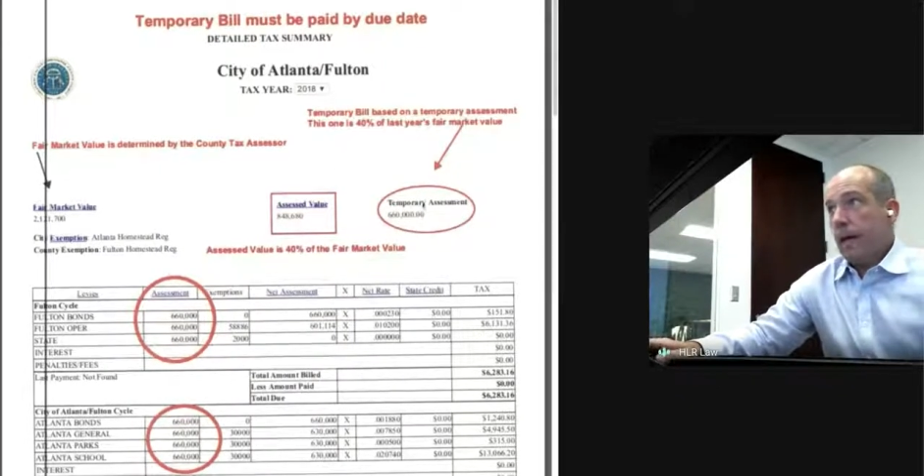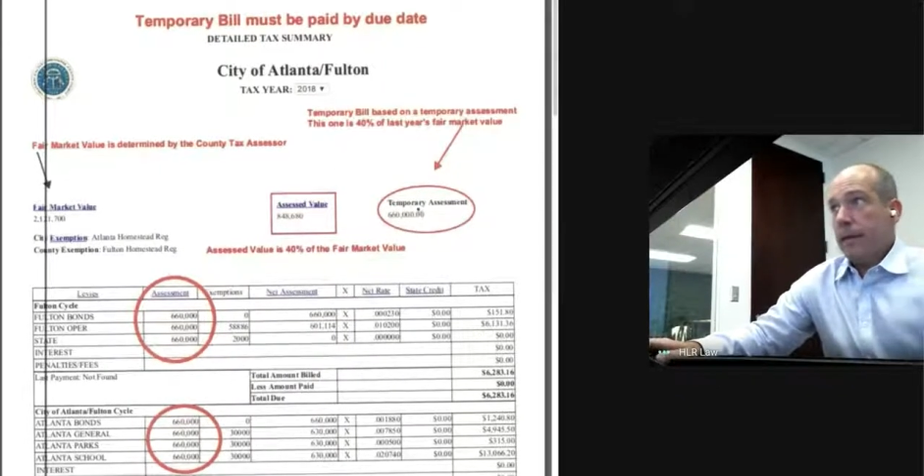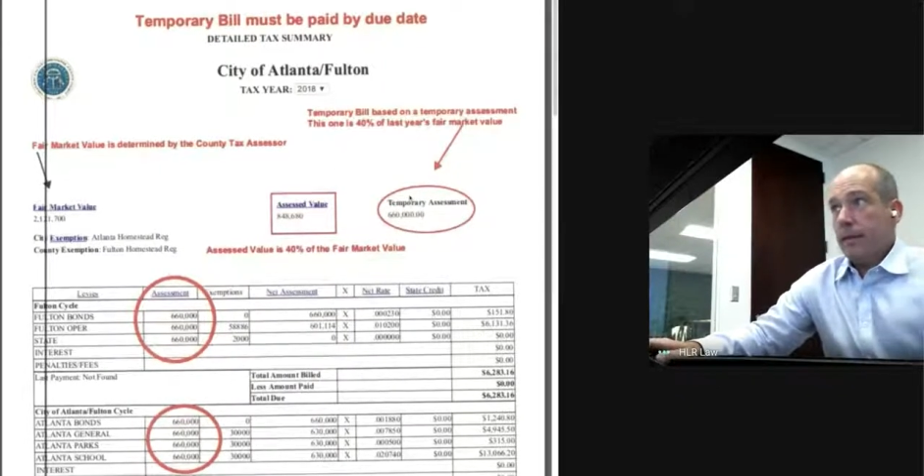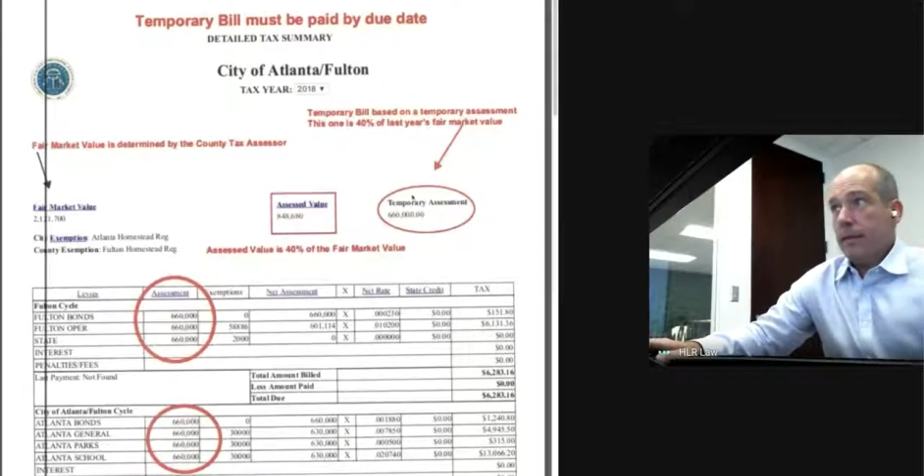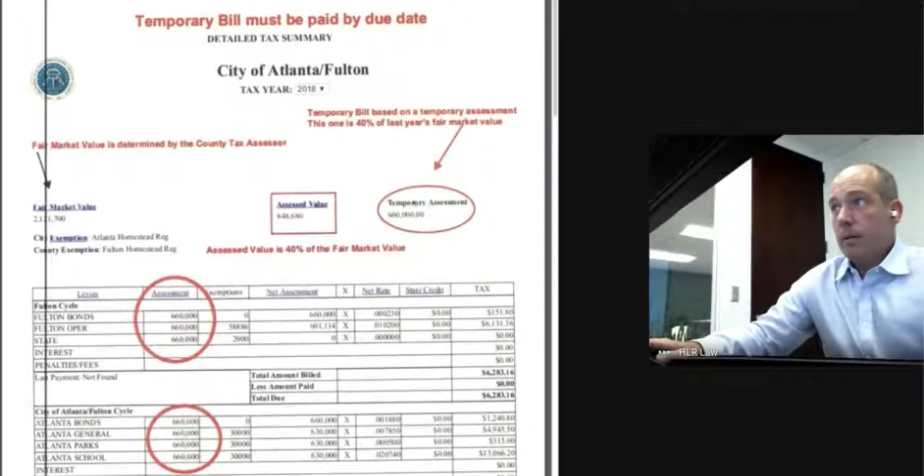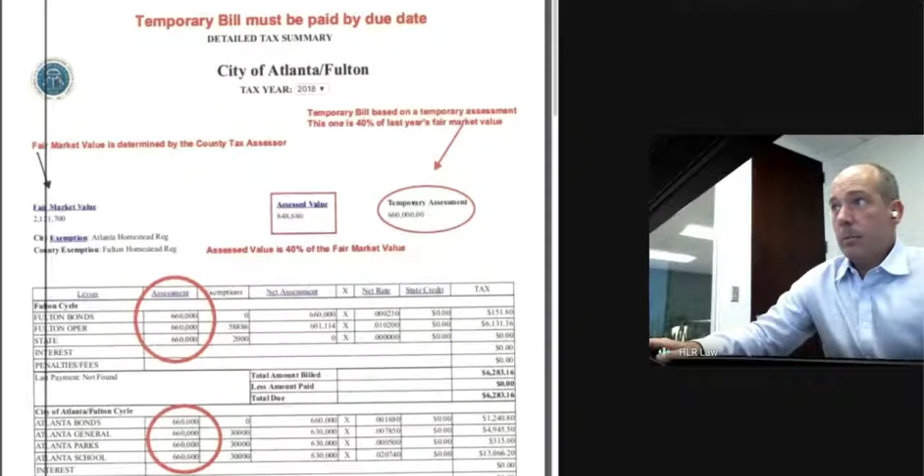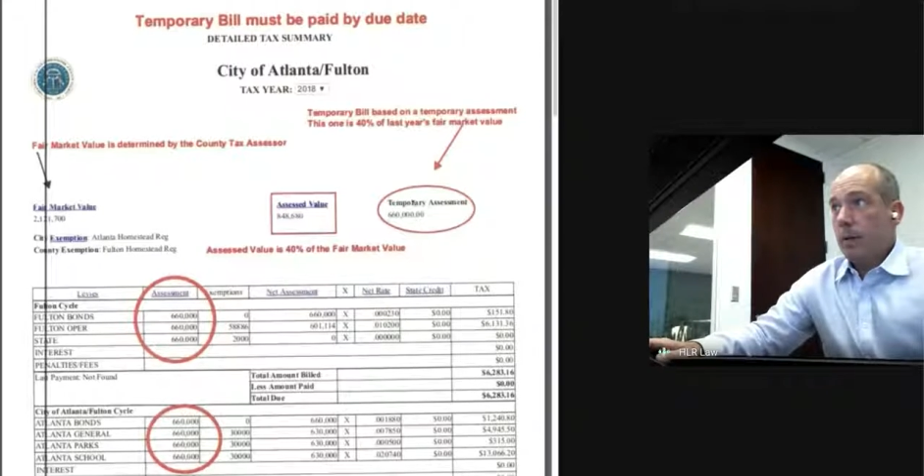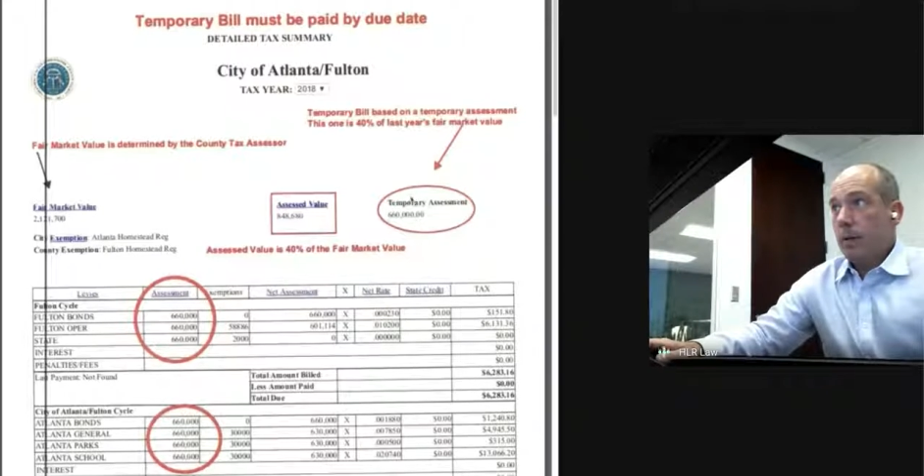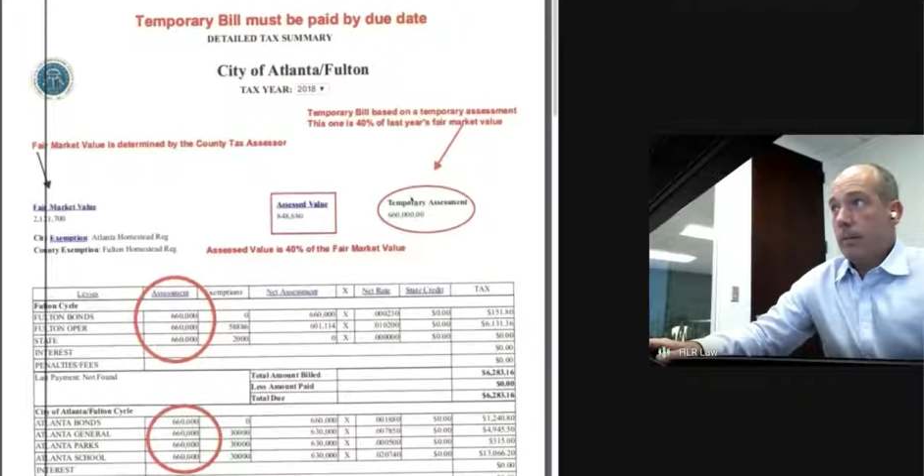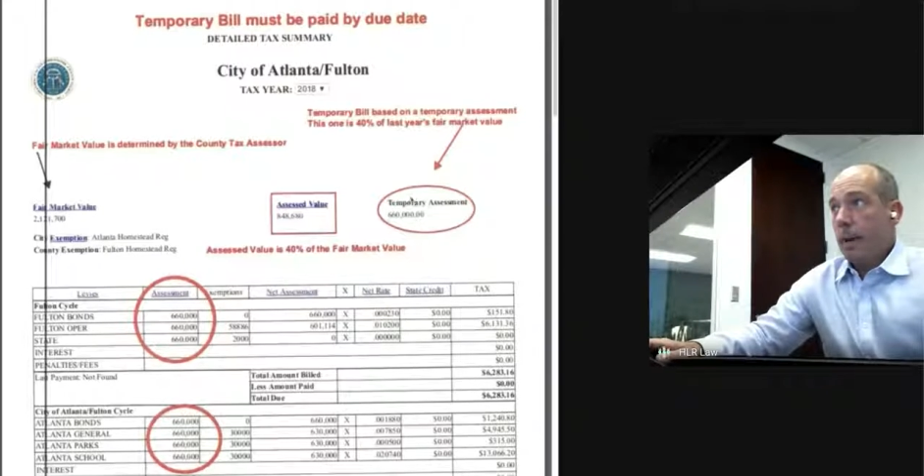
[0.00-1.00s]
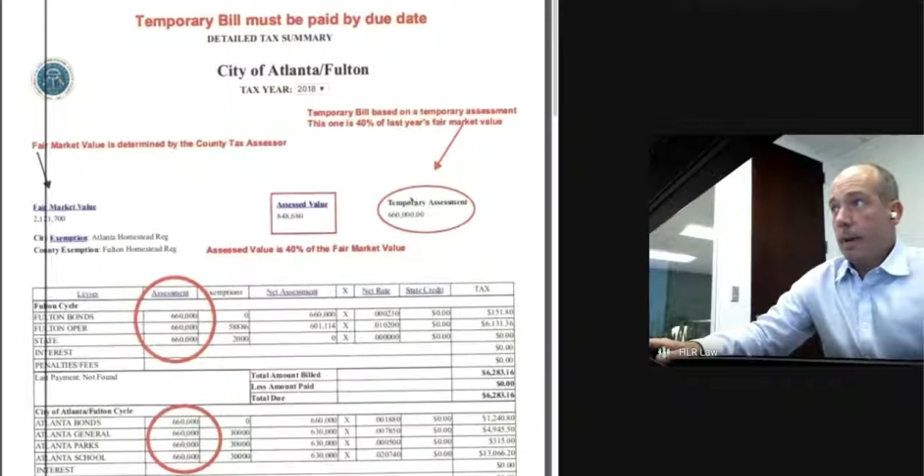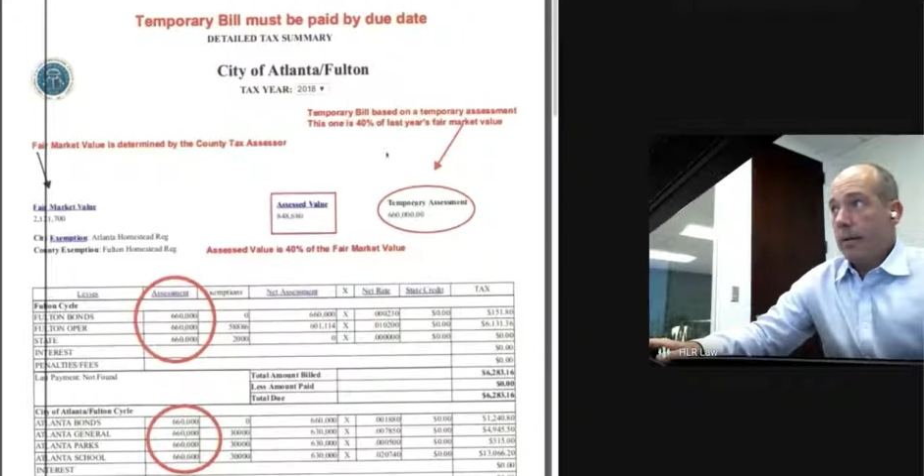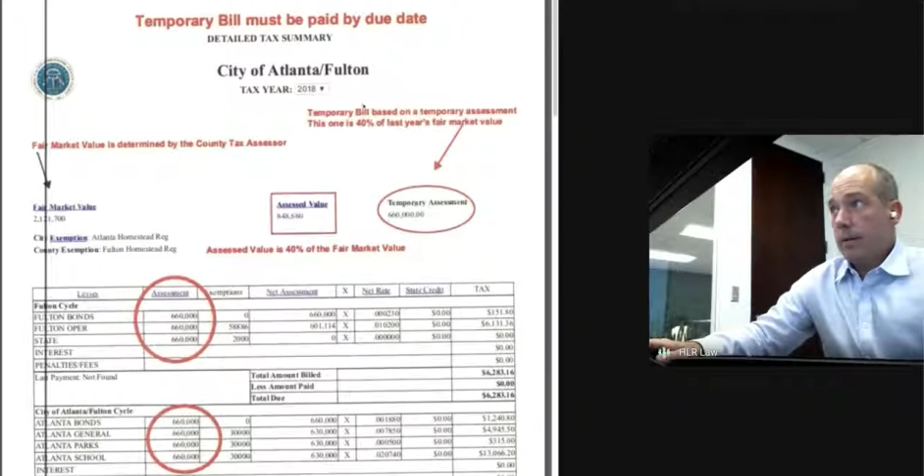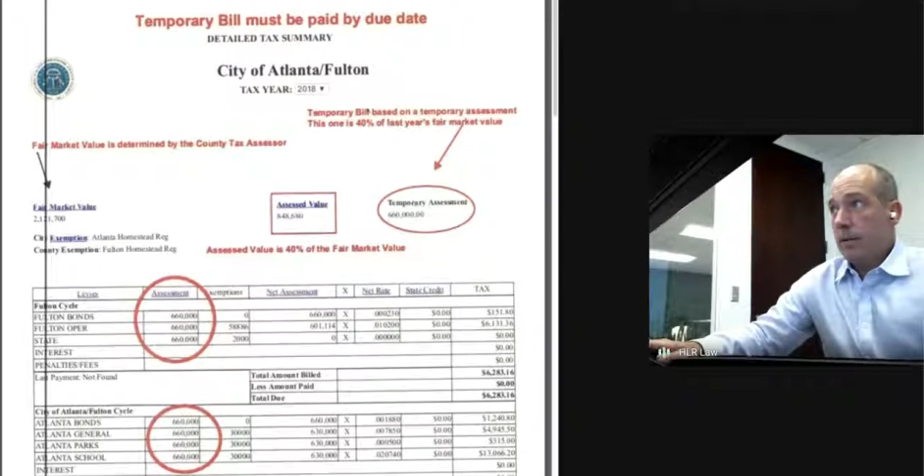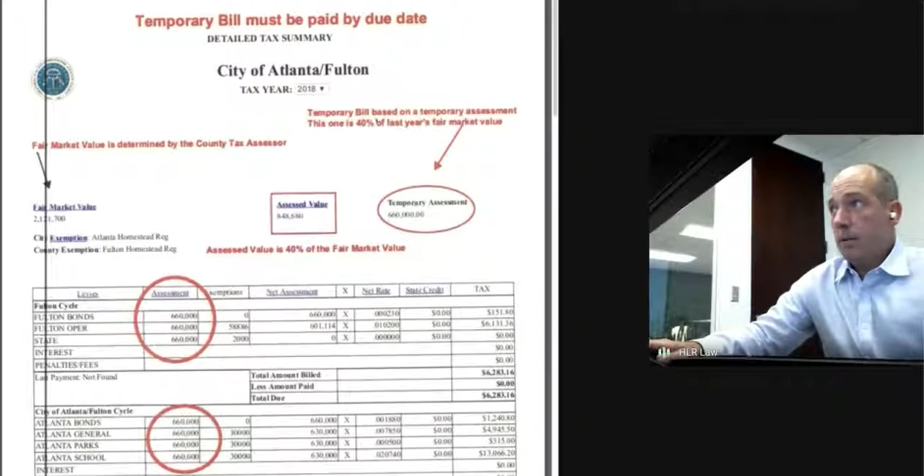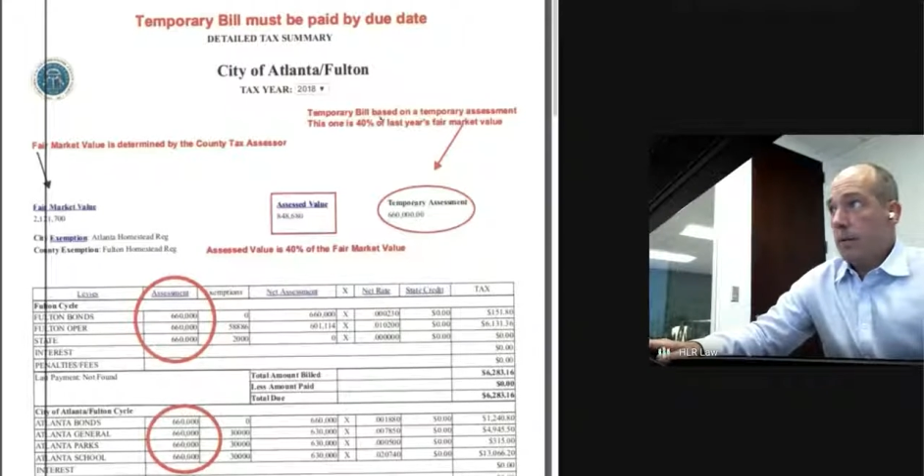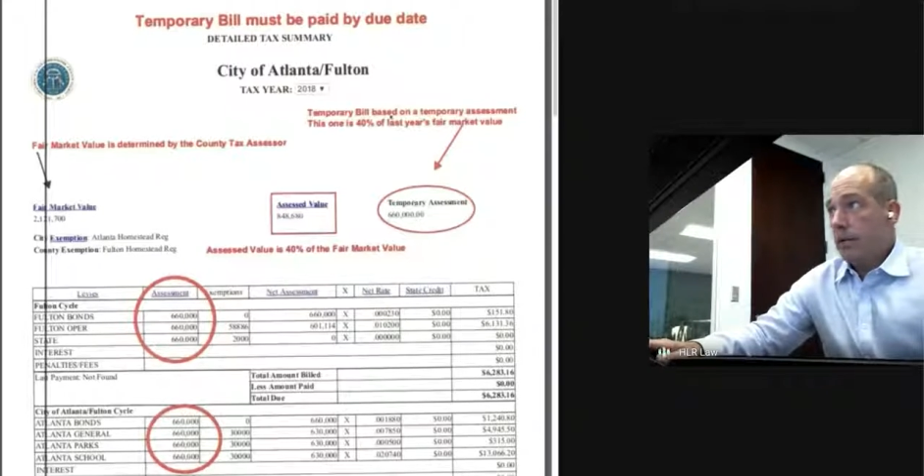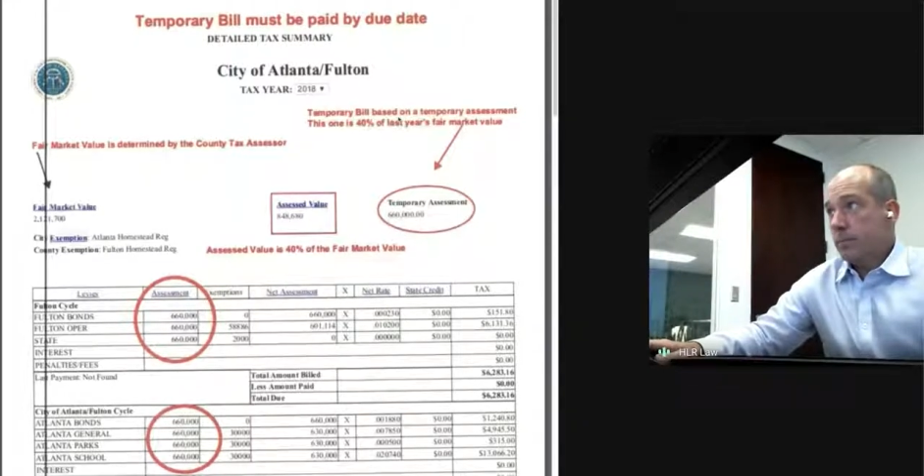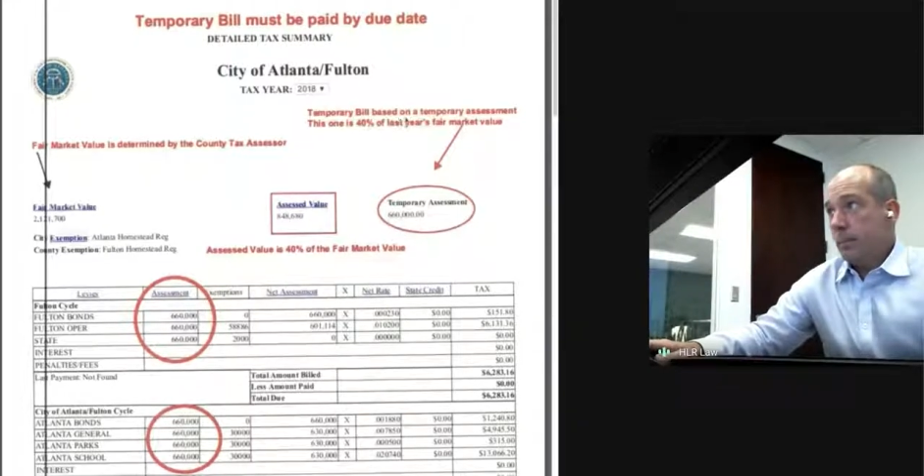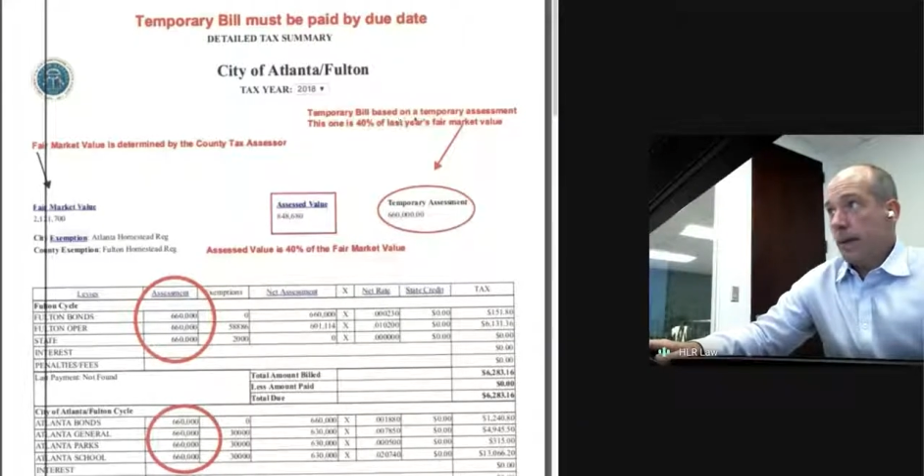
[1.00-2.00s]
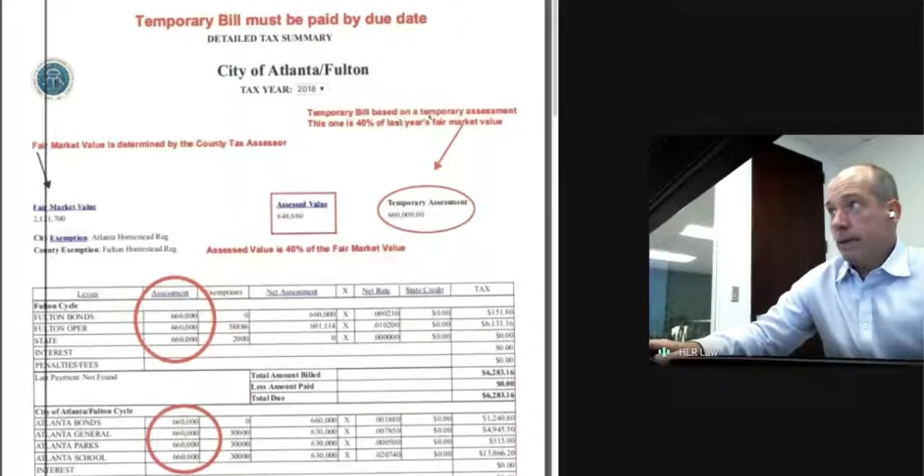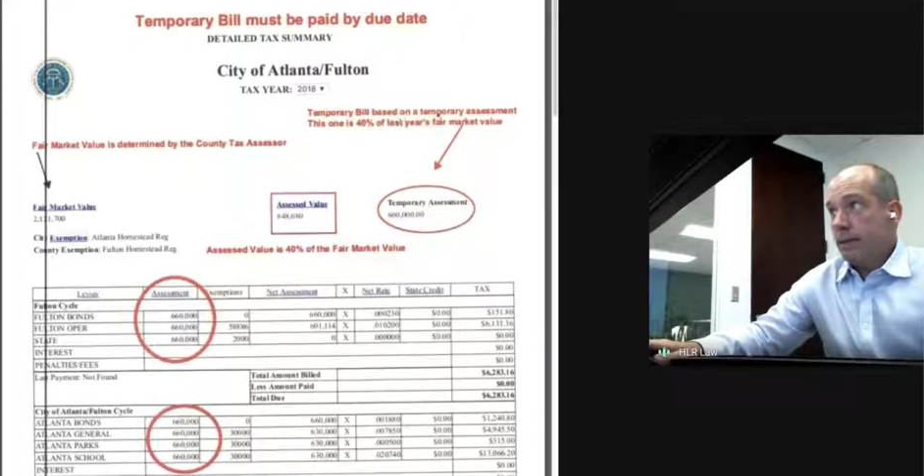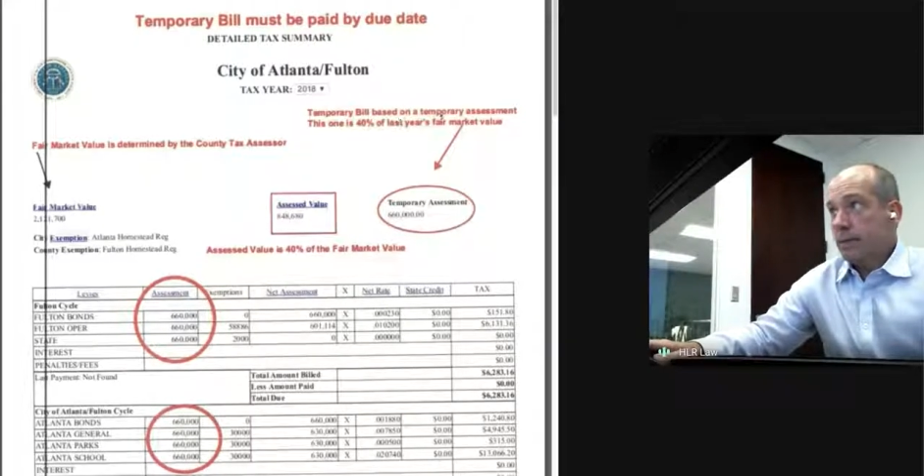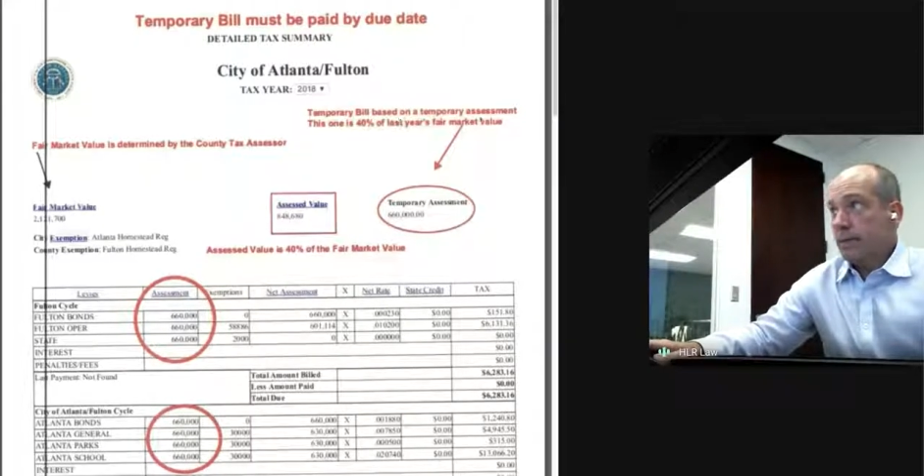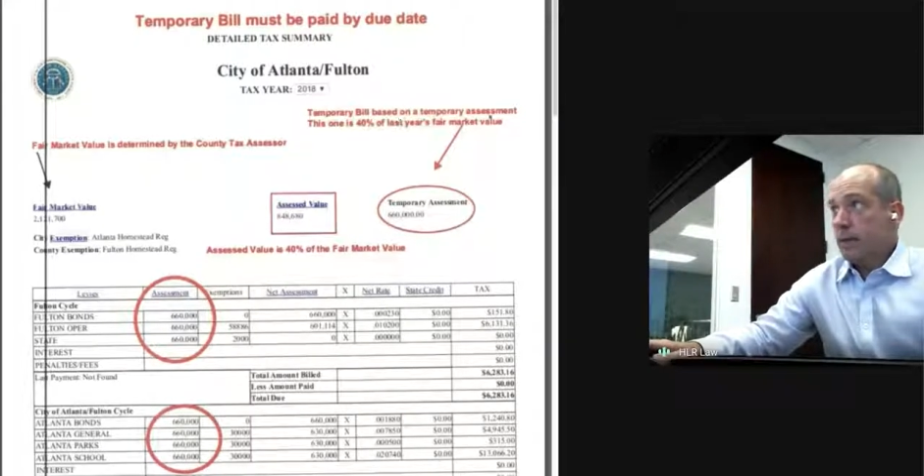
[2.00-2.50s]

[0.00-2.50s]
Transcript: And the temporary value is based